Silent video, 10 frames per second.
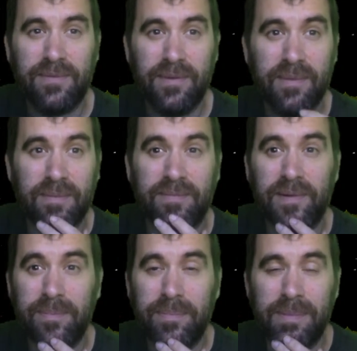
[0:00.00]
for
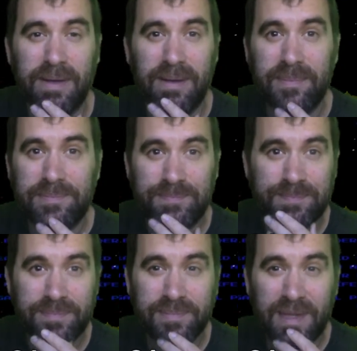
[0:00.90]

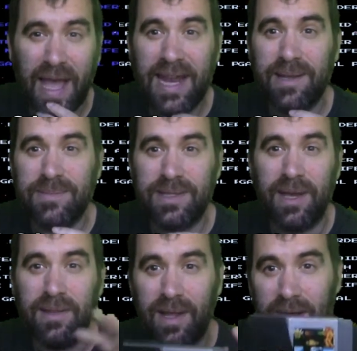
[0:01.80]
items
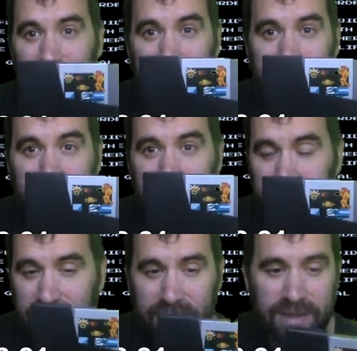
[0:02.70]
to unlock new
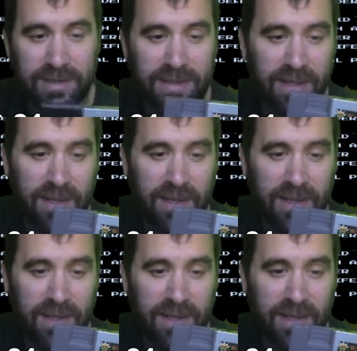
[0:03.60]
areas.